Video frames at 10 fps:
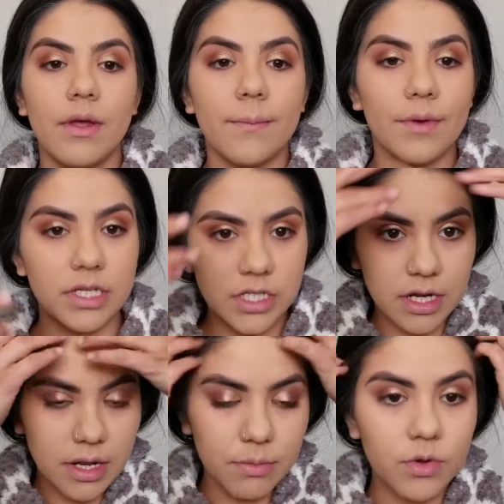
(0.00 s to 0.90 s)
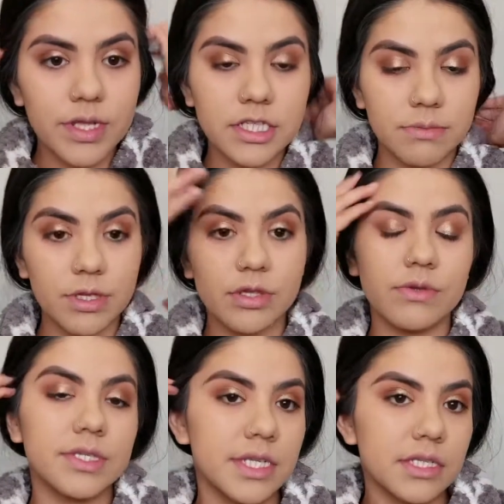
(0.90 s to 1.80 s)
Brush that I'm going to be
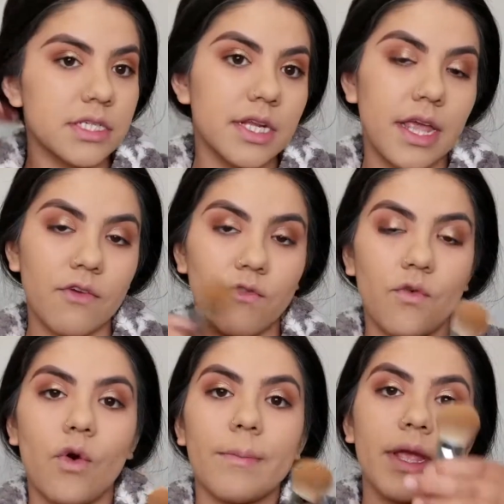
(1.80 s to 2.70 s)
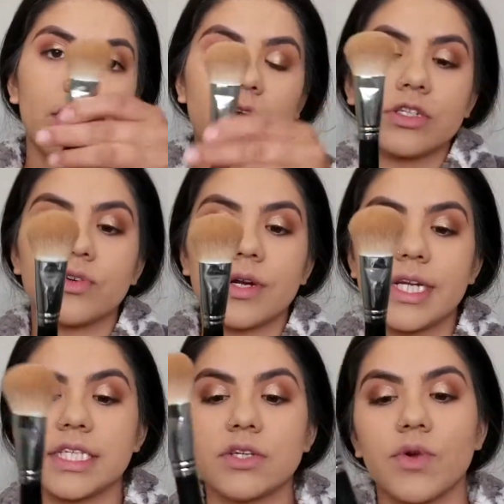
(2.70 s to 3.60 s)
using today for my contour
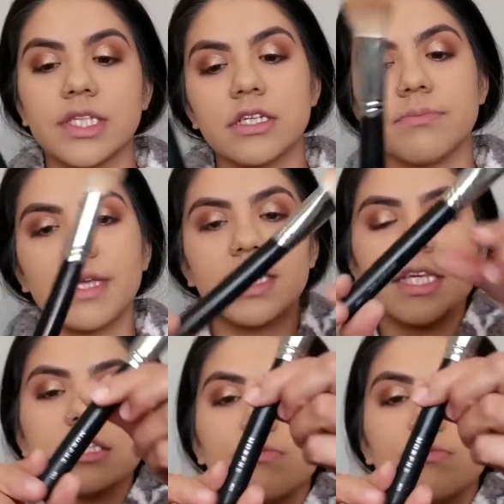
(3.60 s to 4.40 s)
is going to be this